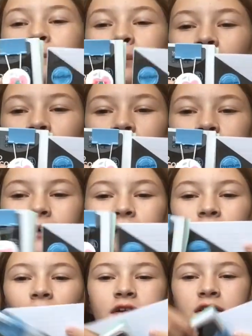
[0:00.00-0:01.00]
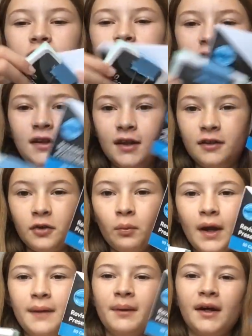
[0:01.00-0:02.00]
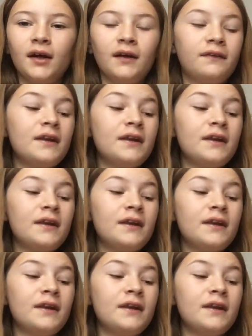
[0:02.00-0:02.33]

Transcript: But as you can see, these are way bigger.